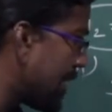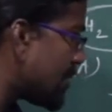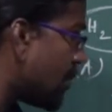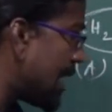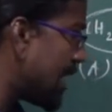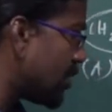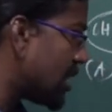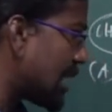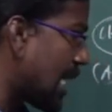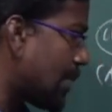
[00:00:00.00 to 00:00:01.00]
is bonded
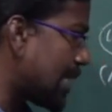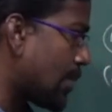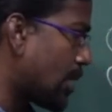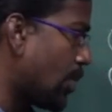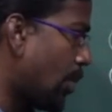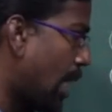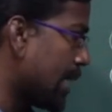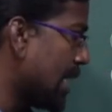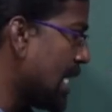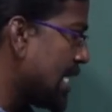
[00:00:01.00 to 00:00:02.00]
with carbon-carbon double
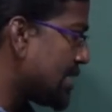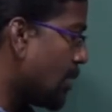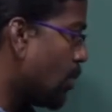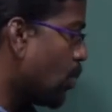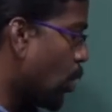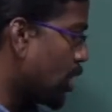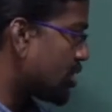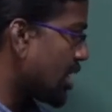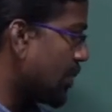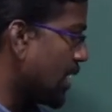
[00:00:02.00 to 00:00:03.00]
bond. So, more
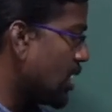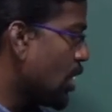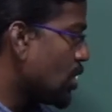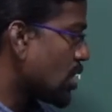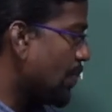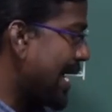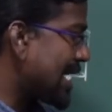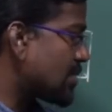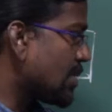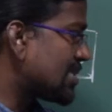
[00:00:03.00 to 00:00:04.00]
stable. So,
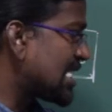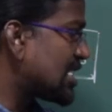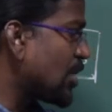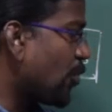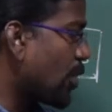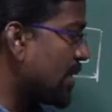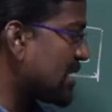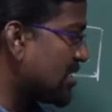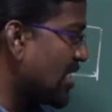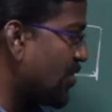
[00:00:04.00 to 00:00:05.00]
maximum
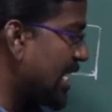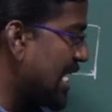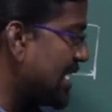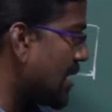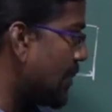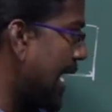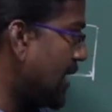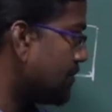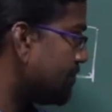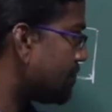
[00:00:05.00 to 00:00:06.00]
64% of yield is
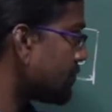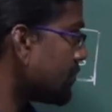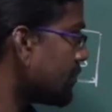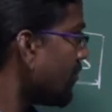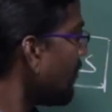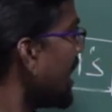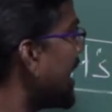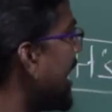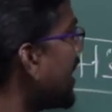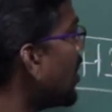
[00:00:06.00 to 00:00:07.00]
obtained.
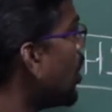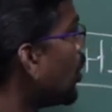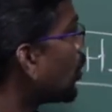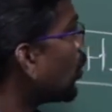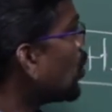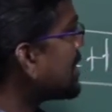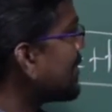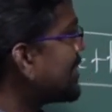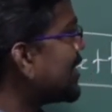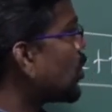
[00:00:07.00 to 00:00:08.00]
Here, 2
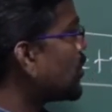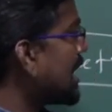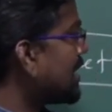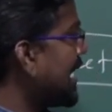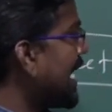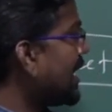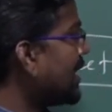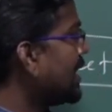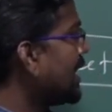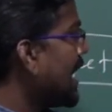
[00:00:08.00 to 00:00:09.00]
substituent groups are there.